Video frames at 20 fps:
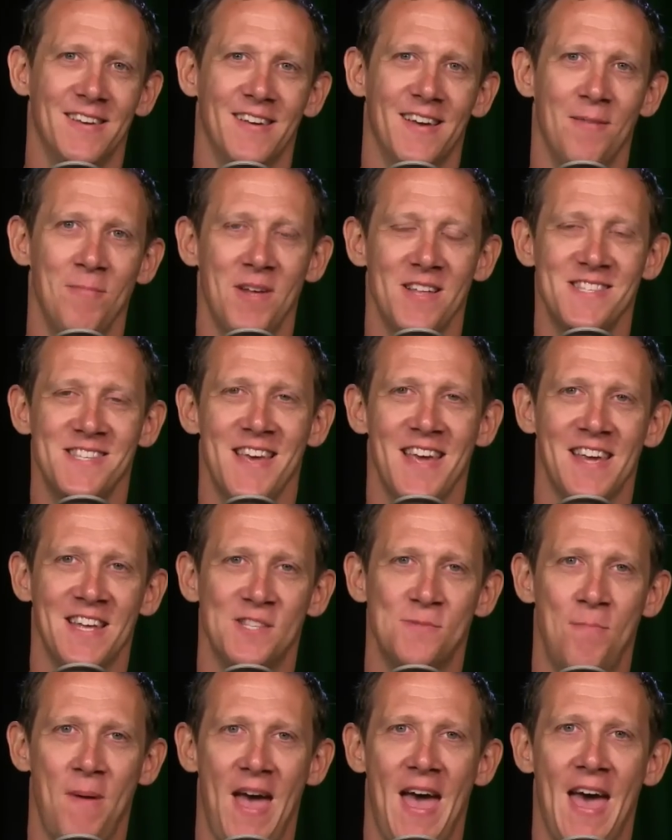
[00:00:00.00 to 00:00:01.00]
I'm not saying
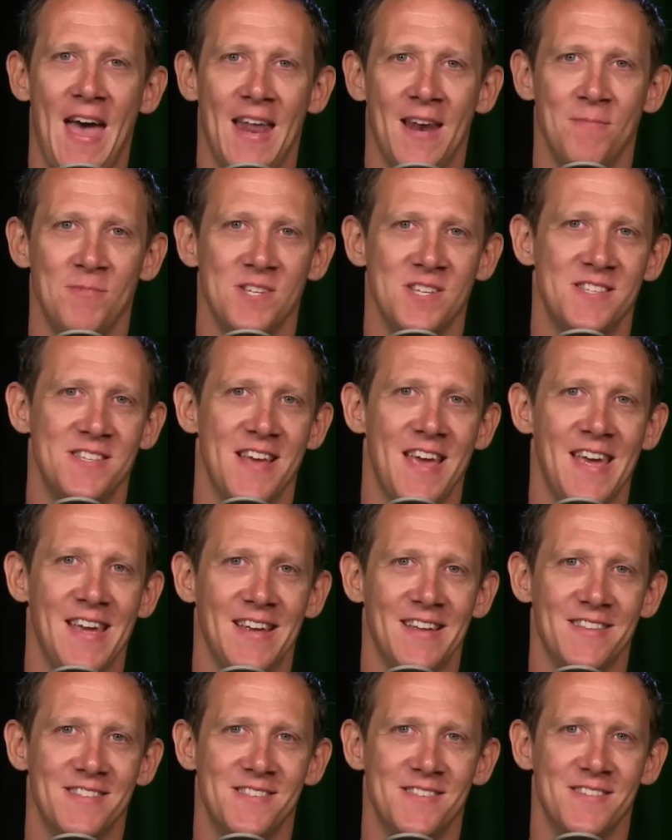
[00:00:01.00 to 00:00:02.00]
it's bad. I'm just saying
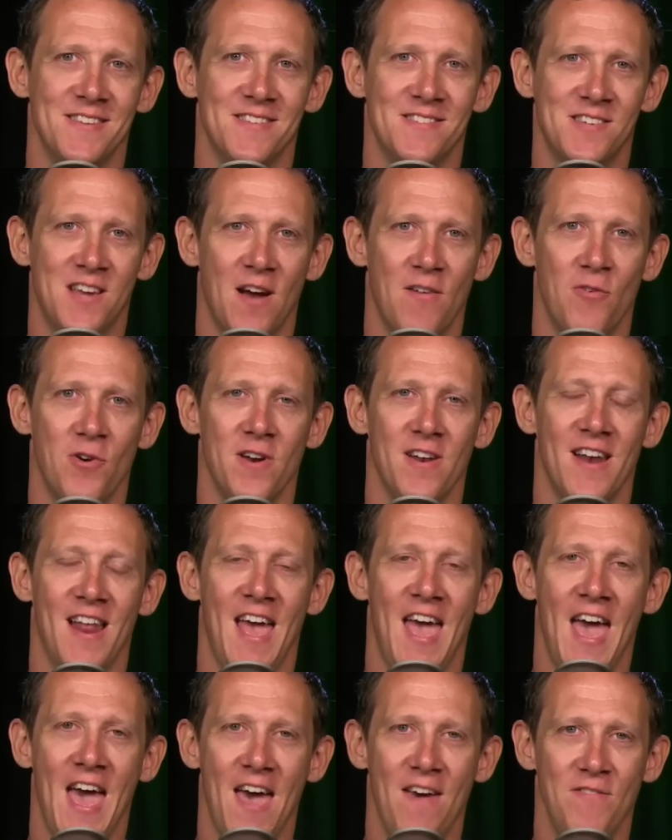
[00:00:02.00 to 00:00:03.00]
it's it's covered in a
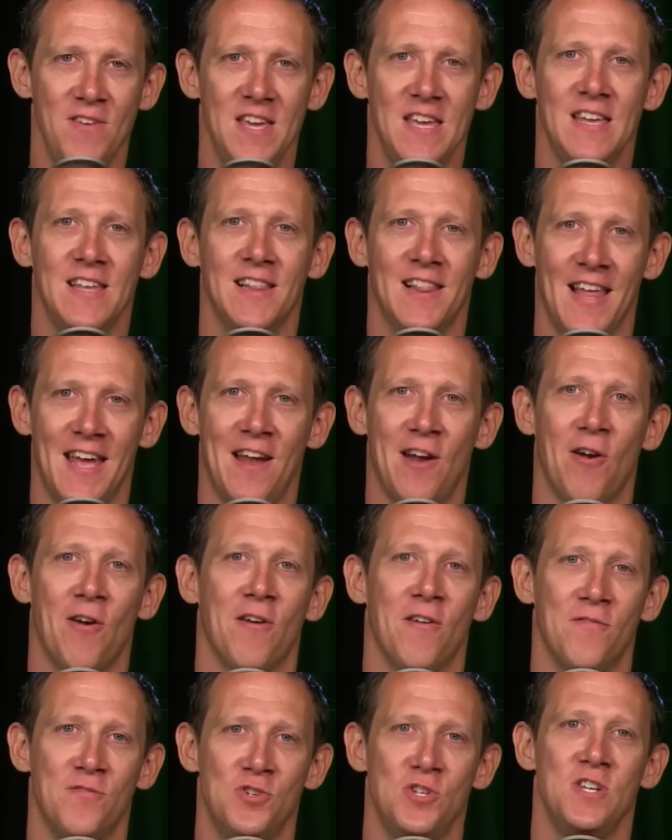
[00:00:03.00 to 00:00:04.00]
heavy layer
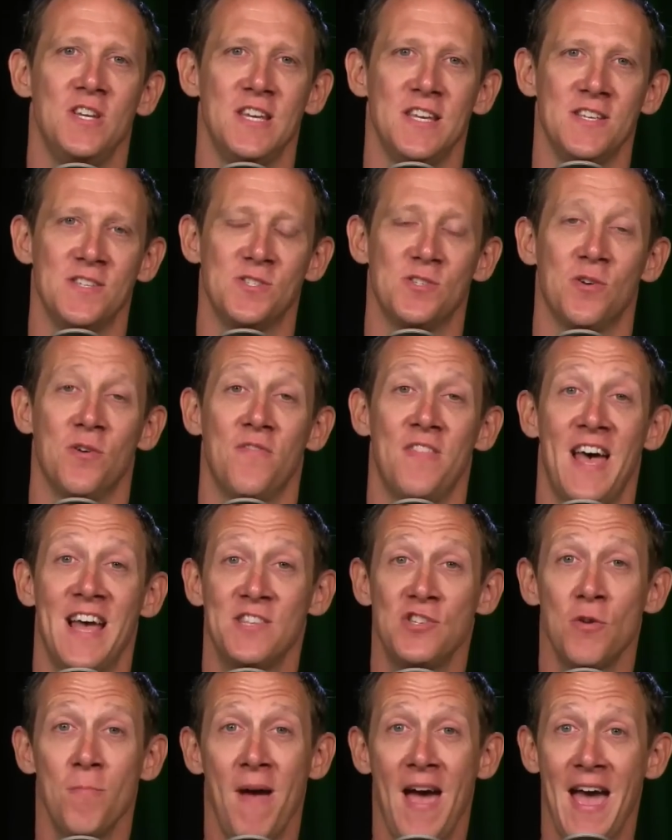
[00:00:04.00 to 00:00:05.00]
of cheese. So if
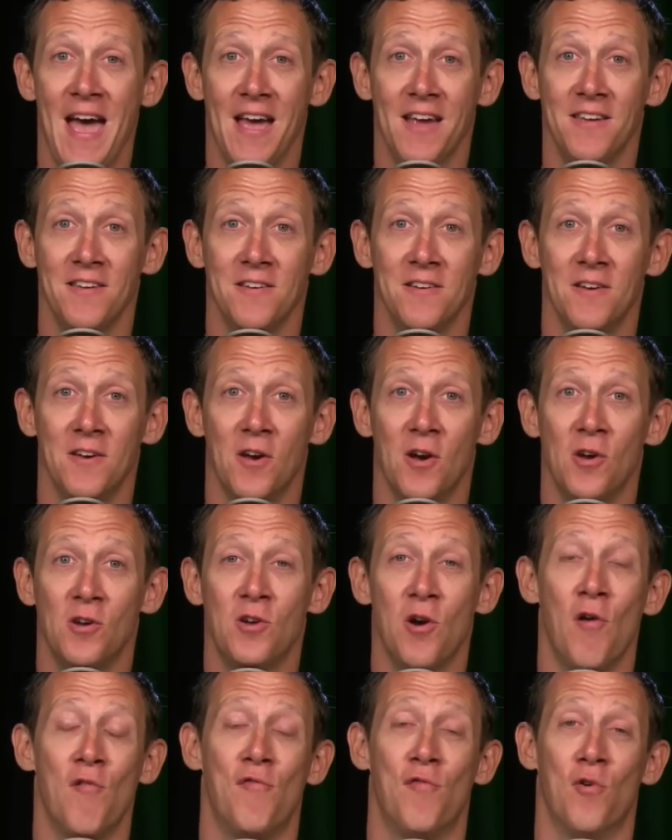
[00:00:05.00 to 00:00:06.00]
that's your bag,
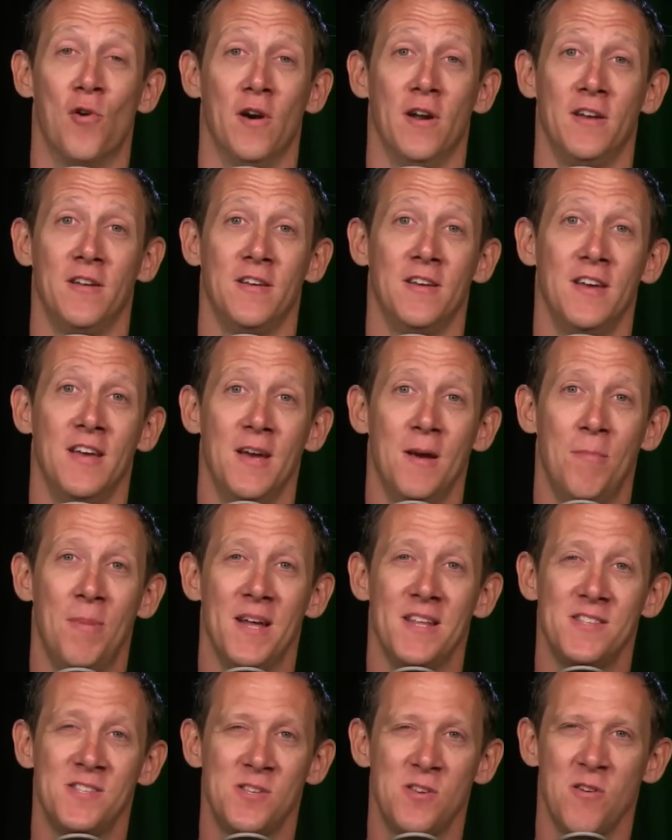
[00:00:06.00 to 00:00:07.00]
go for it.
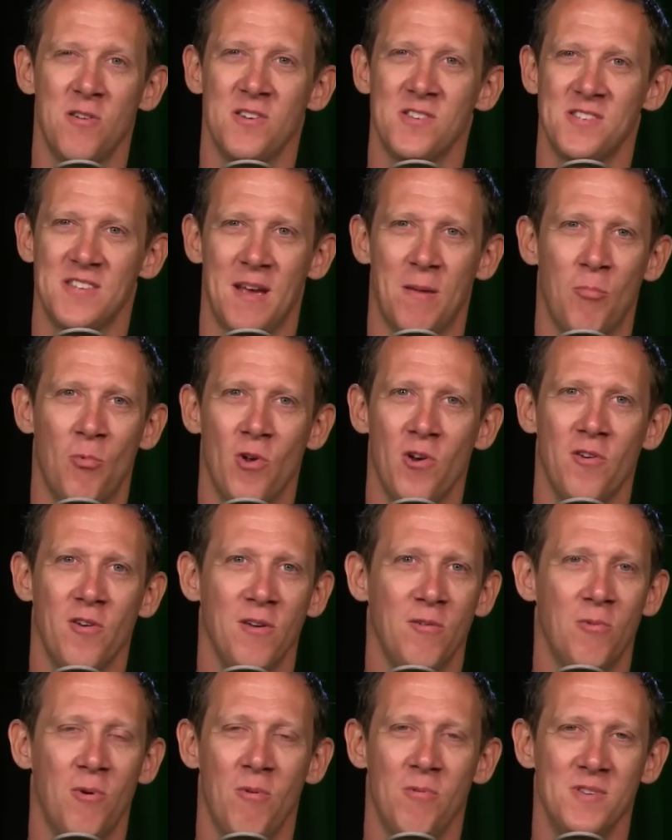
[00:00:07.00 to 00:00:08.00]
But seriously, I'm
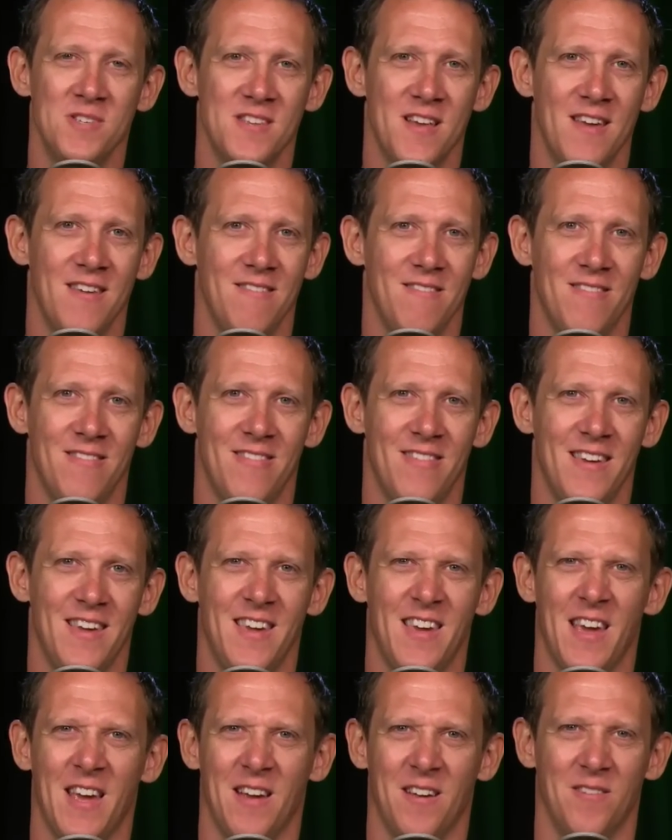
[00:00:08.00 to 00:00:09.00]
wondering, what was I
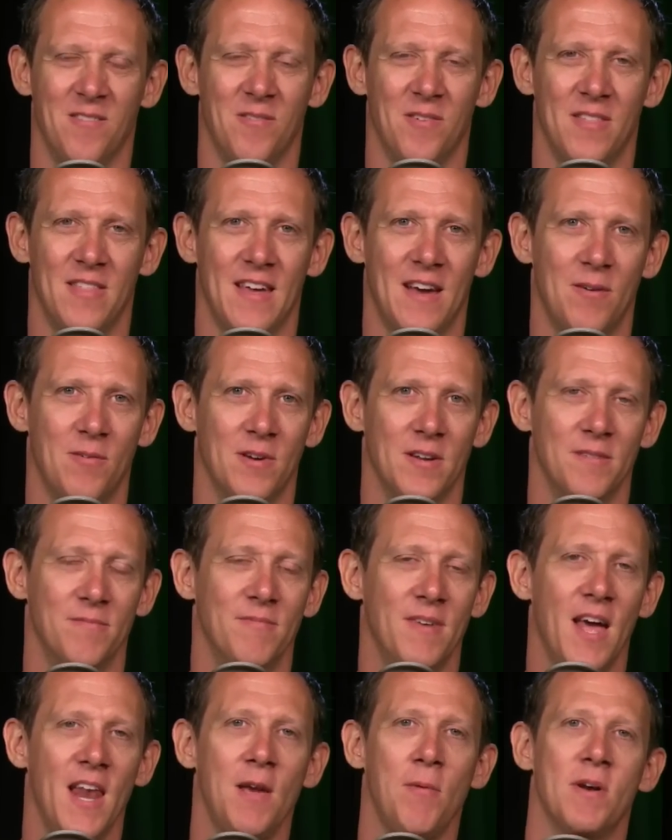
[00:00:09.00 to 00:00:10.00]
thinking with that one?
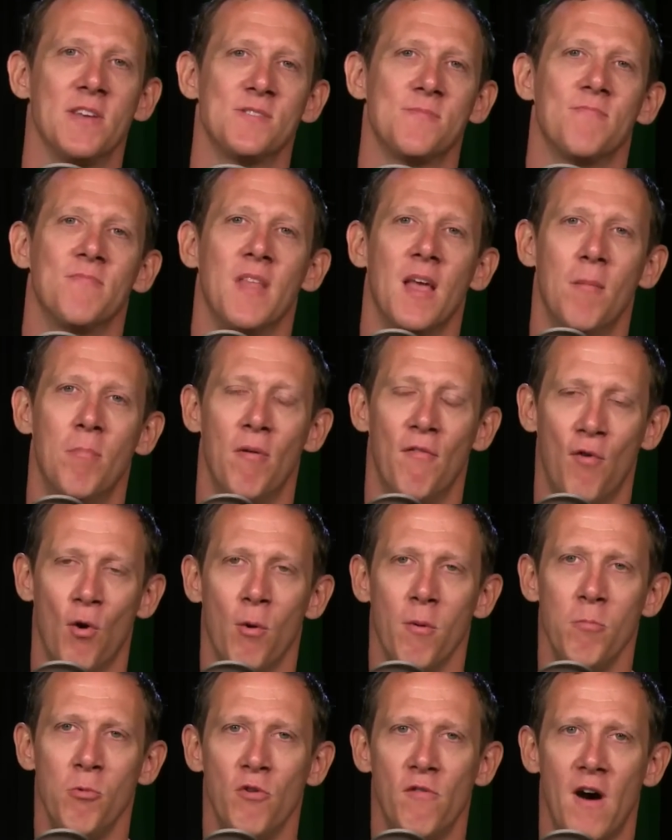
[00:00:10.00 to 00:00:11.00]
Anyways, before
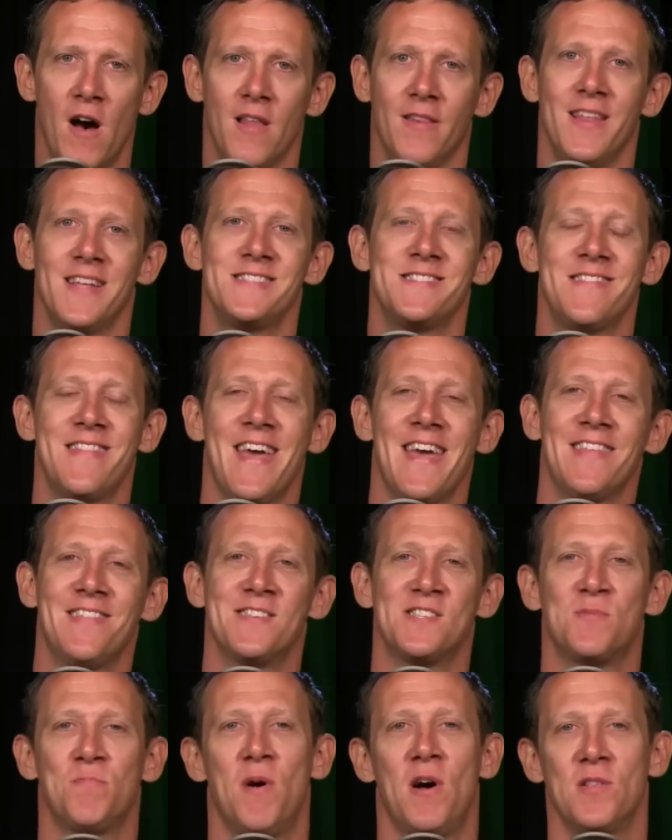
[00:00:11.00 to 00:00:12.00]
we move on, let's thank
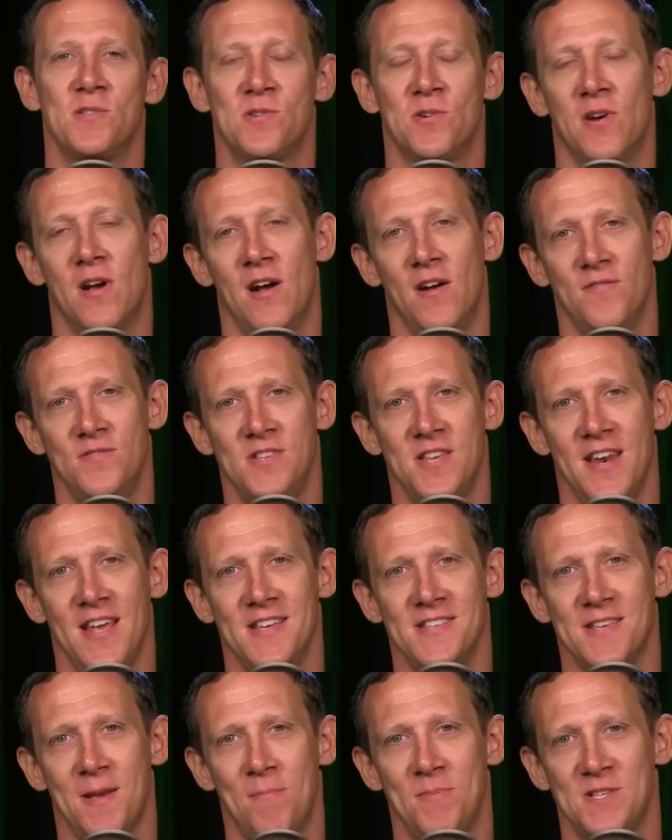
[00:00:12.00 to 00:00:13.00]
the sponsor of
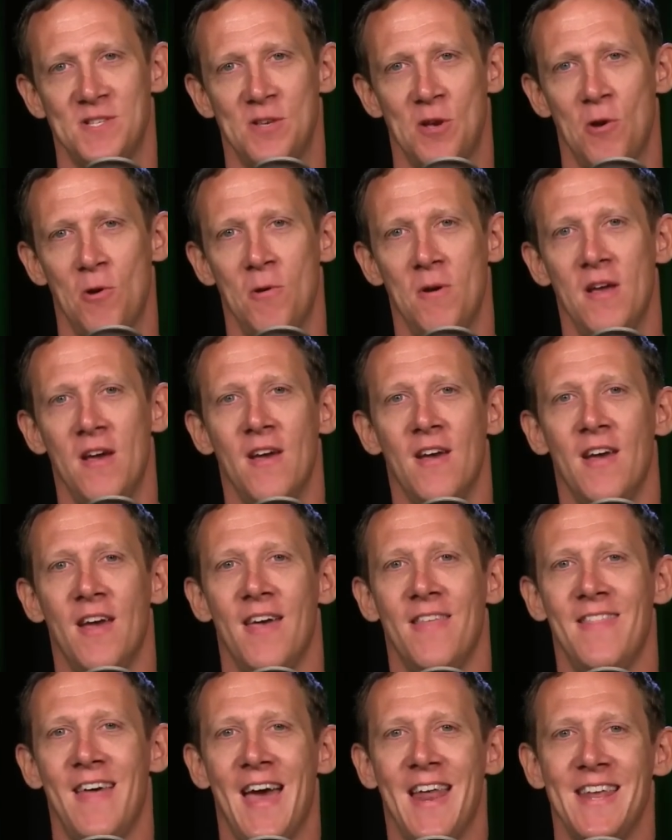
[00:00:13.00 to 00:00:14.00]
today's episode,
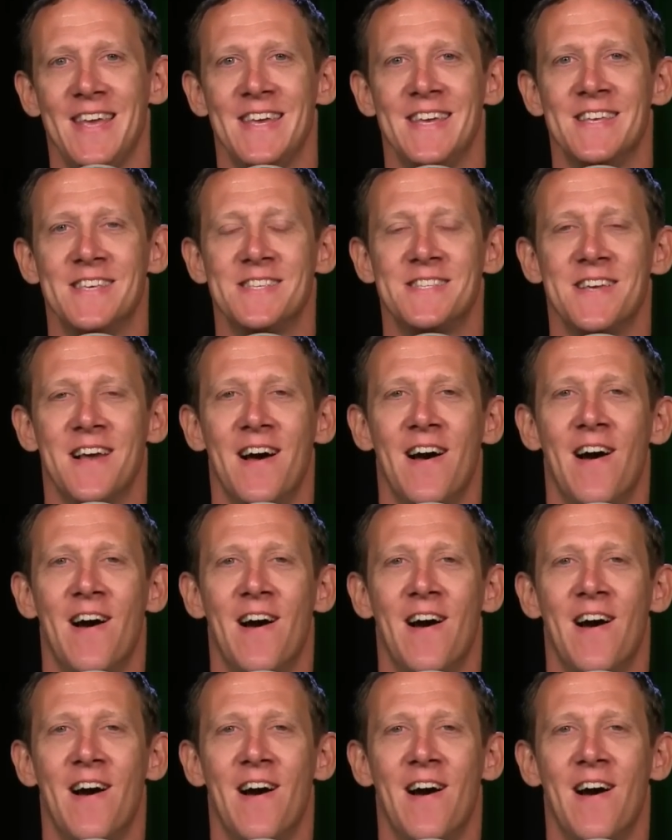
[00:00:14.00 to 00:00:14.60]
and that is